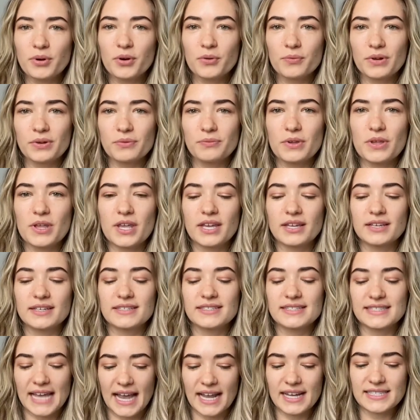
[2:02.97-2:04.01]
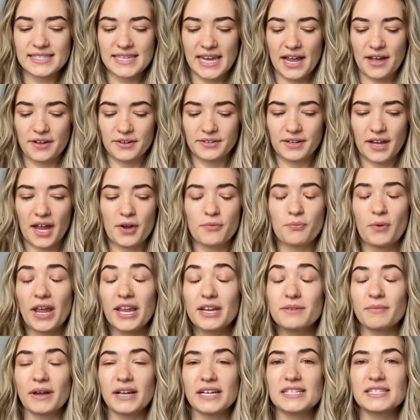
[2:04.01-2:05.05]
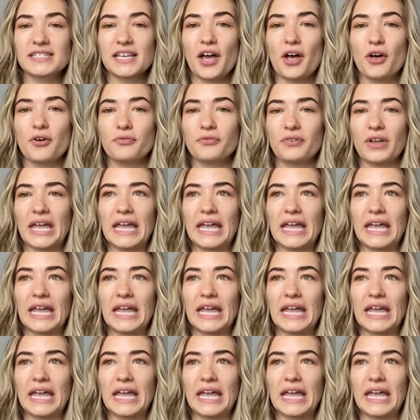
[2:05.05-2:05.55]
when we sat down, I weighed myself